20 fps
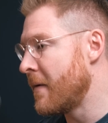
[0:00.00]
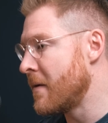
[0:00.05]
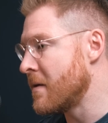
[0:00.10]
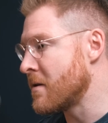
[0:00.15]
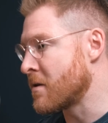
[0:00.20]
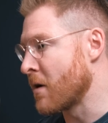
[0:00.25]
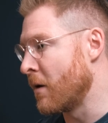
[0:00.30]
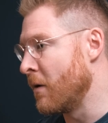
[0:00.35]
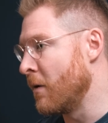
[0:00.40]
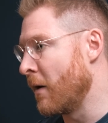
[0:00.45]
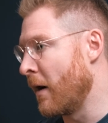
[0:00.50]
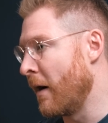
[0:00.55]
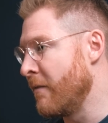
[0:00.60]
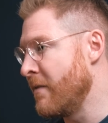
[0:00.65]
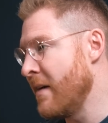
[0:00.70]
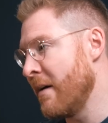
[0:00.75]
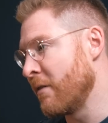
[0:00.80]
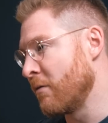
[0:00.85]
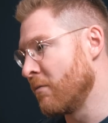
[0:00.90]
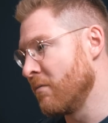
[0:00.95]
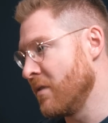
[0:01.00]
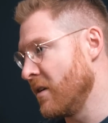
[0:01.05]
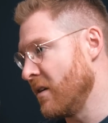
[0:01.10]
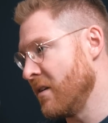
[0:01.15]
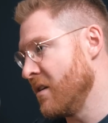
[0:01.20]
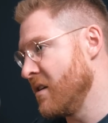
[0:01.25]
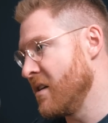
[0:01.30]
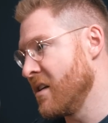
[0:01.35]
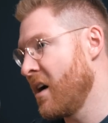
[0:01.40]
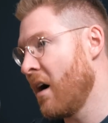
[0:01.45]
So
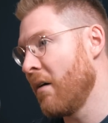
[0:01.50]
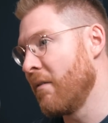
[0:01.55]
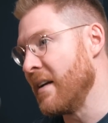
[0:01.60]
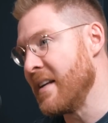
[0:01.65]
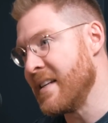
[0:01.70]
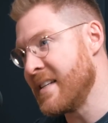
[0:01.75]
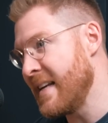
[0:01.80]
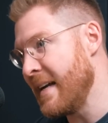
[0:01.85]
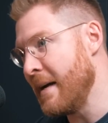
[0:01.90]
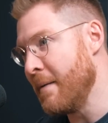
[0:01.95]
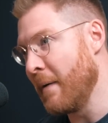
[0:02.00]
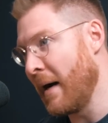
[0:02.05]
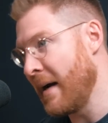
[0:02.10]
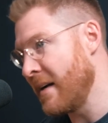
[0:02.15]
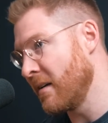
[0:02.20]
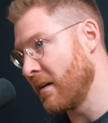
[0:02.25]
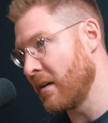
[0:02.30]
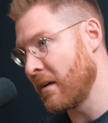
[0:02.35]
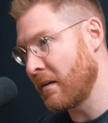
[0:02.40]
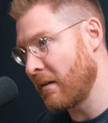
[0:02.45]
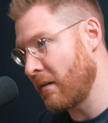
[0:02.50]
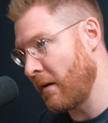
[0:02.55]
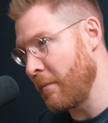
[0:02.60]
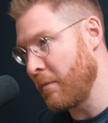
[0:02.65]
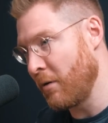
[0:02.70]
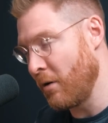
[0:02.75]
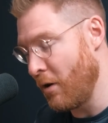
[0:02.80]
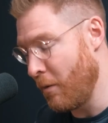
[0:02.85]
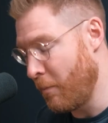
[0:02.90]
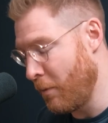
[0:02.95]
you can't really see him. I had to climb
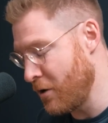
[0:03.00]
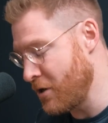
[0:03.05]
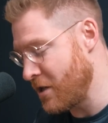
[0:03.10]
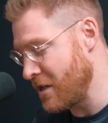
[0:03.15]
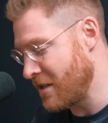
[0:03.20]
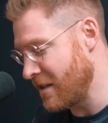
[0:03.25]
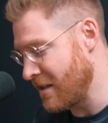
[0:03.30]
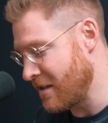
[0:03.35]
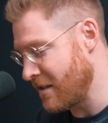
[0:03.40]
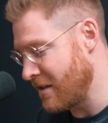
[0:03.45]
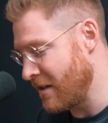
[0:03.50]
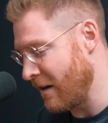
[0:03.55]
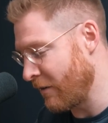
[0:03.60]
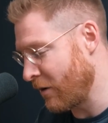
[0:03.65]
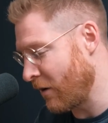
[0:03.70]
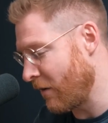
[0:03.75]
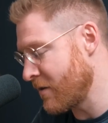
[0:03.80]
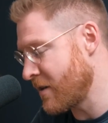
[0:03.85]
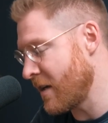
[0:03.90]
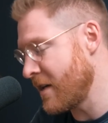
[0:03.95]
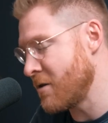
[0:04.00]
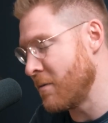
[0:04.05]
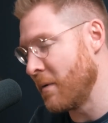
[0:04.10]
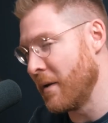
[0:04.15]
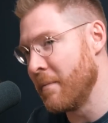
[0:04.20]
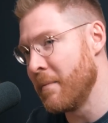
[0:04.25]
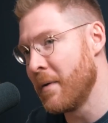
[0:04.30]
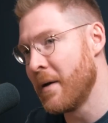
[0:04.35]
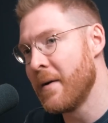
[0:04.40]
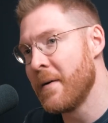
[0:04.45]
through the bushes to have a conversation with
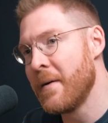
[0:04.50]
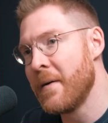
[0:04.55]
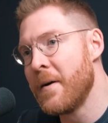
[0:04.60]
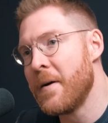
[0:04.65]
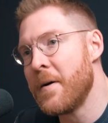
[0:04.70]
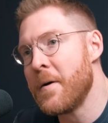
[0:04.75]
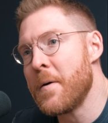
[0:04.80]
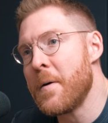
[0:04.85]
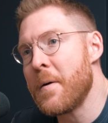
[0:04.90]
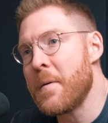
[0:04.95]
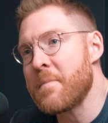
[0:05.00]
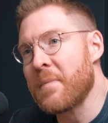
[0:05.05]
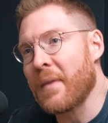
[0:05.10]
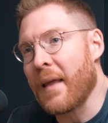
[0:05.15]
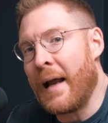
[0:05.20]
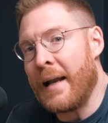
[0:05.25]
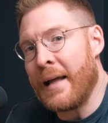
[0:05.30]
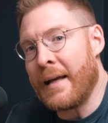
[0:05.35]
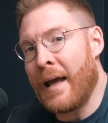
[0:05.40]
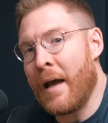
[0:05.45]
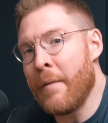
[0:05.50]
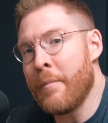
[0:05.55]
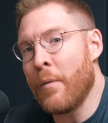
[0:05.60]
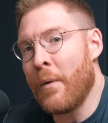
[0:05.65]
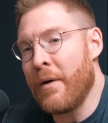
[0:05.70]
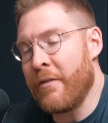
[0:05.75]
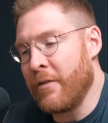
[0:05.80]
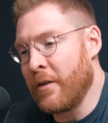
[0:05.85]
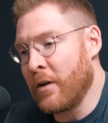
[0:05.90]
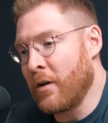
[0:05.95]
him. And I came
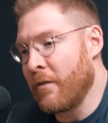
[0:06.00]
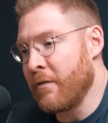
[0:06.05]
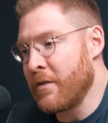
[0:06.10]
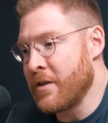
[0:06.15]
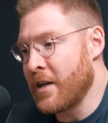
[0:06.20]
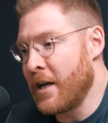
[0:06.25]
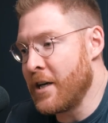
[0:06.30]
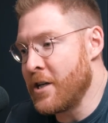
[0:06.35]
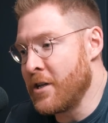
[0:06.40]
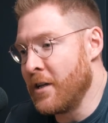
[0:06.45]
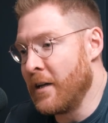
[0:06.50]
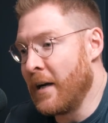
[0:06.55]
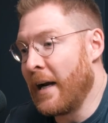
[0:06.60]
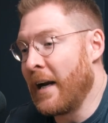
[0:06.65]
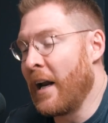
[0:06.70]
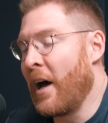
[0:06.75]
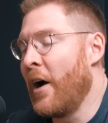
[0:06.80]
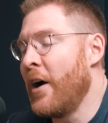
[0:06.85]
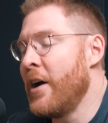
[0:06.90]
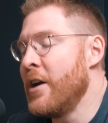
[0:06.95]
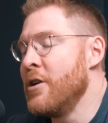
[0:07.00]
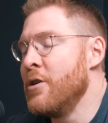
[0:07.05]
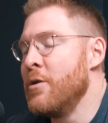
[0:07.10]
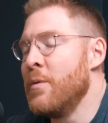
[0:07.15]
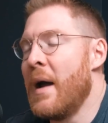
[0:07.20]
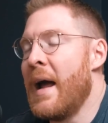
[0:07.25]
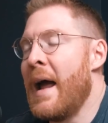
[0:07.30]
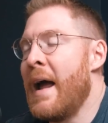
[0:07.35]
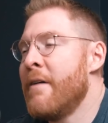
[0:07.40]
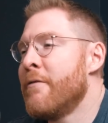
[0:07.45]
away from the conversation and I
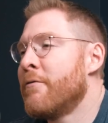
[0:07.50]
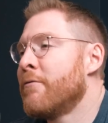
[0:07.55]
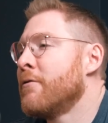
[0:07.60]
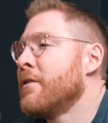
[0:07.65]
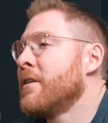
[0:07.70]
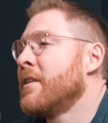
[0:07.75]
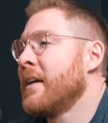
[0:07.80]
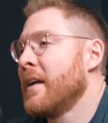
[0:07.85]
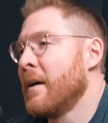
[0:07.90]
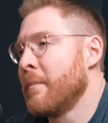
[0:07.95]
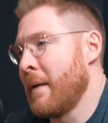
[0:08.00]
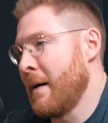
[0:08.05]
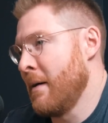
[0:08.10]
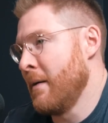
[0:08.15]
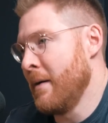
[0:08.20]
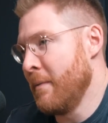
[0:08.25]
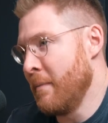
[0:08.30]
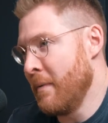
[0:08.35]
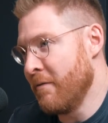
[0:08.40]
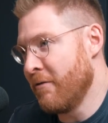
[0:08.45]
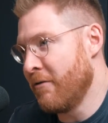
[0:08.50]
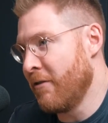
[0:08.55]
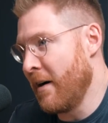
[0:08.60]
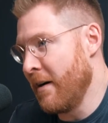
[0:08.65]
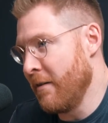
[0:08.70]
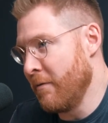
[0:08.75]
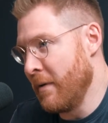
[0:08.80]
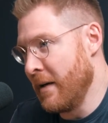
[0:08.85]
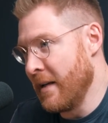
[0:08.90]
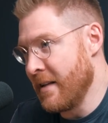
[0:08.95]
knew everything about him in
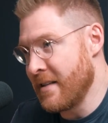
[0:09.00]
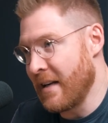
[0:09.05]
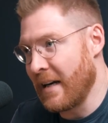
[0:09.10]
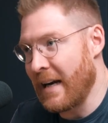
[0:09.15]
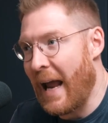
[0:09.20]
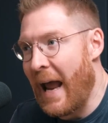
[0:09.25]
5 minutes. Like